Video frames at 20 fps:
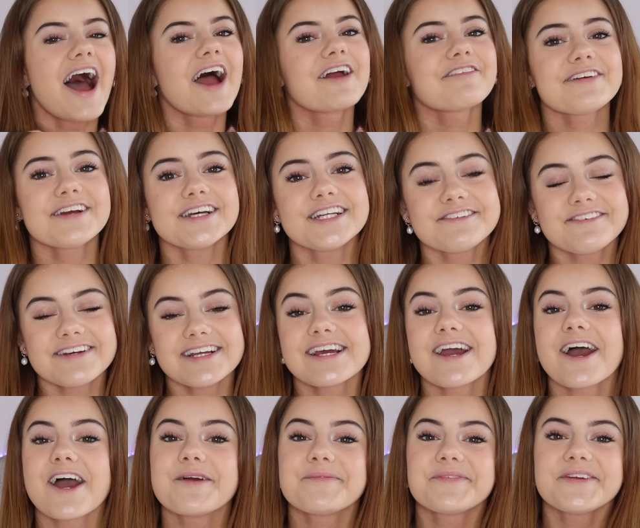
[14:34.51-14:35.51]
I
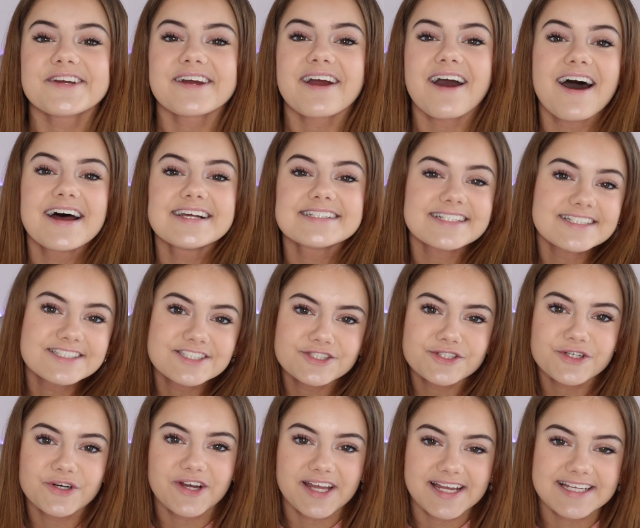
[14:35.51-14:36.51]
really hope you guys
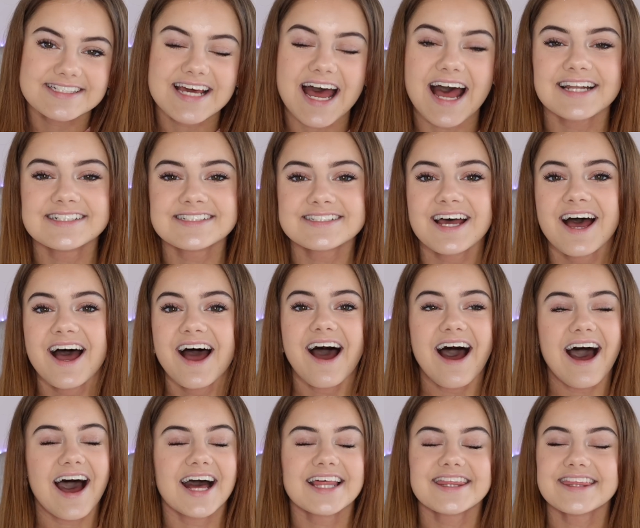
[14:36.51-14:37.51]
enjoyed, and
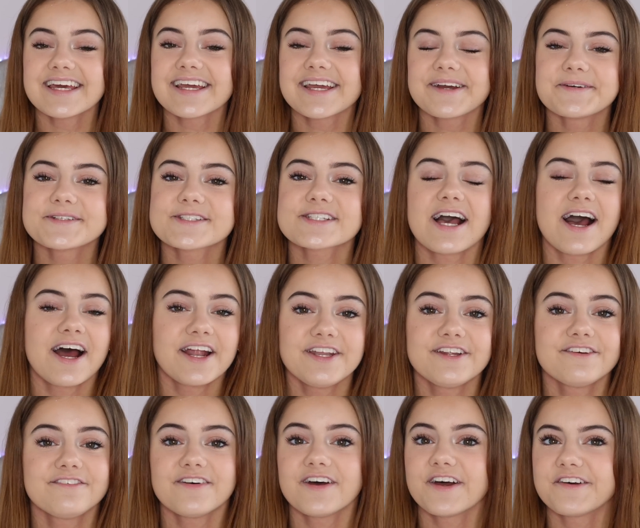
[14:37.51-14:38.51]
I think it was
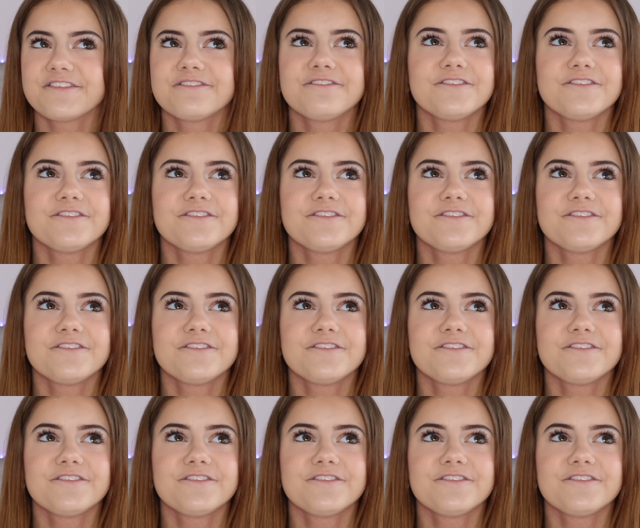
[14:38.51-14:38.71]
kind of a